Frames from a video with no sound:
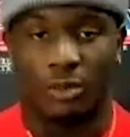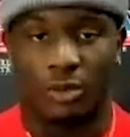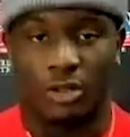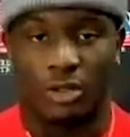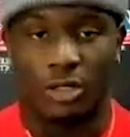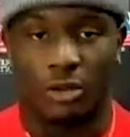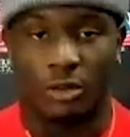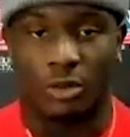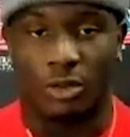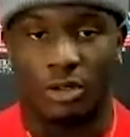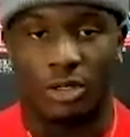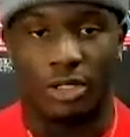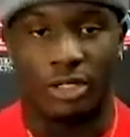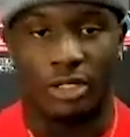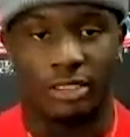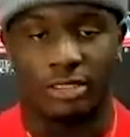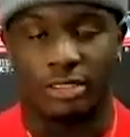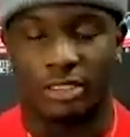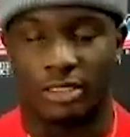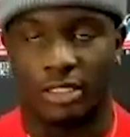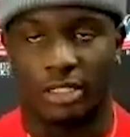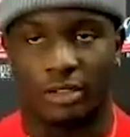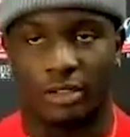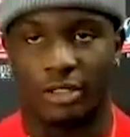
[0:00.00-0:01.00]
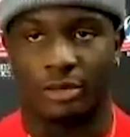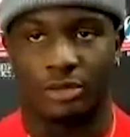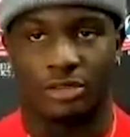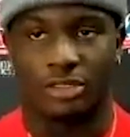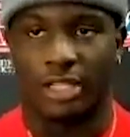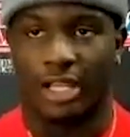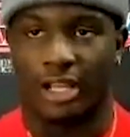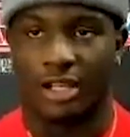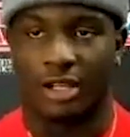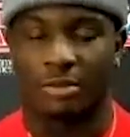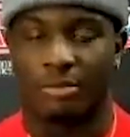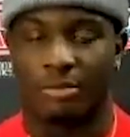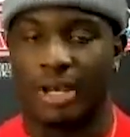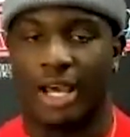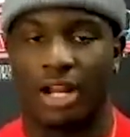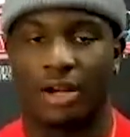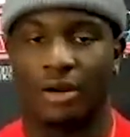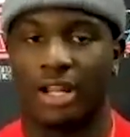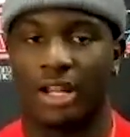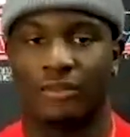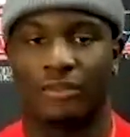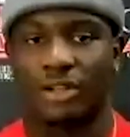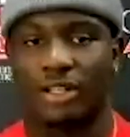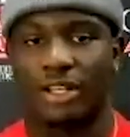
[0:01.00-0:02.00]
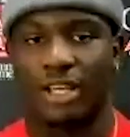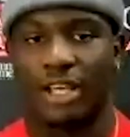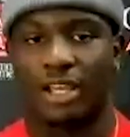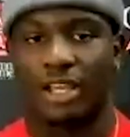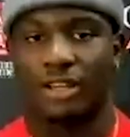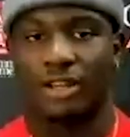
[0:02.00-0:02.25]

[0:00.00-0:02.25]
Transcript: one-on-ones, you know, it was like a battle every day.